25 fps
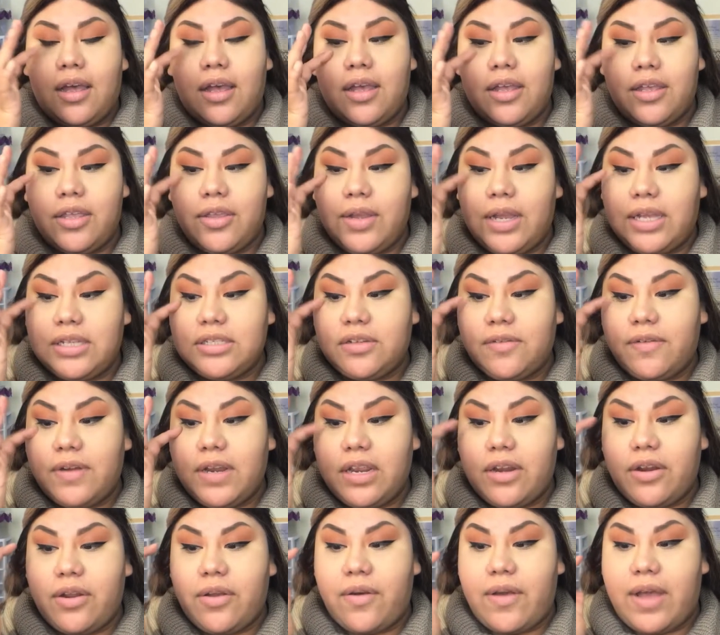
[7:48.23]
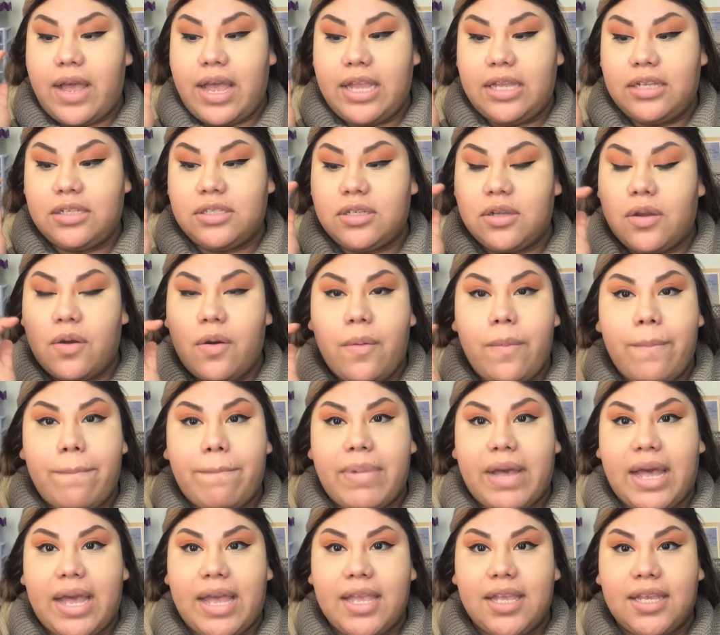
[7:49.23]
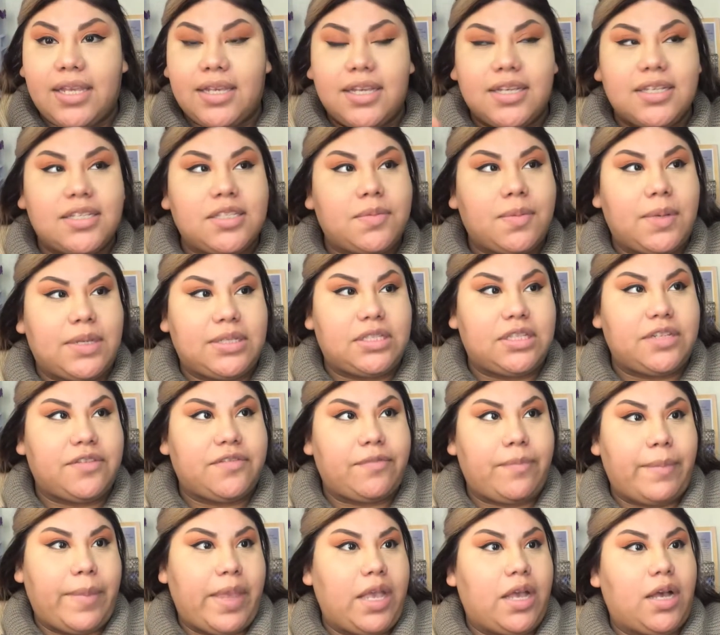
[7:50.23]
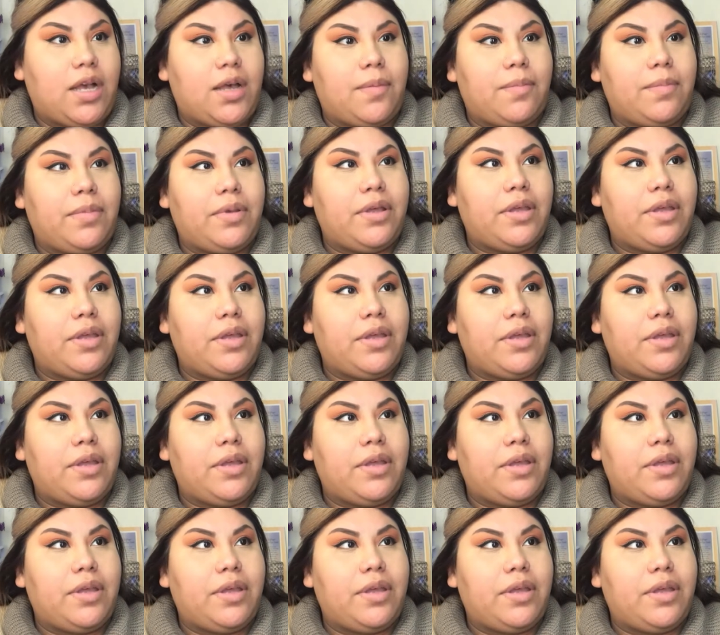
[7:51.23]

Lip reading: You guys already know I don't buy expensive makeup.